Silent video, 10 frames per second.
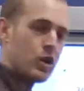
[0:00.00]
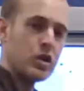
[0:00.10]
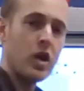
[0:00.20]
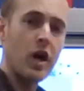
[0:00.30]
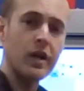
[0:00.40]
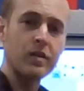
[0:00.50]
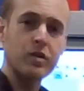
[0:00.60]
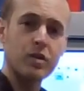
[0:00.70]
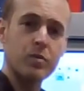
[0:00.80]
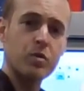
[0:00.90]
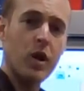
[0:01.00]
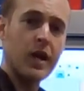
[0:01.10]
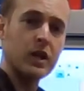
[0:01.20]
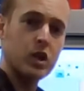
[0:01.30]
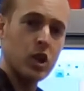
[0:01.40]
9
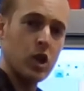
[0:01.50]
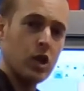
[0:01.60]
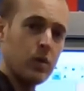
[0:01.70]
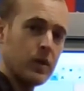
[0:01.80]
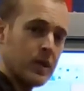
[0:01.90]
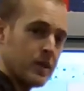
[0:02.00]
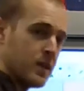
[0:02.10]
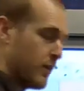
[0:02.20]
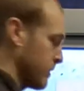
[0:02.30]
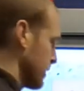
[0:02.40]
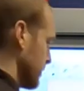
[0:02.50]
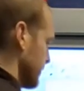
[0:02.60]
subtract 2 is 7.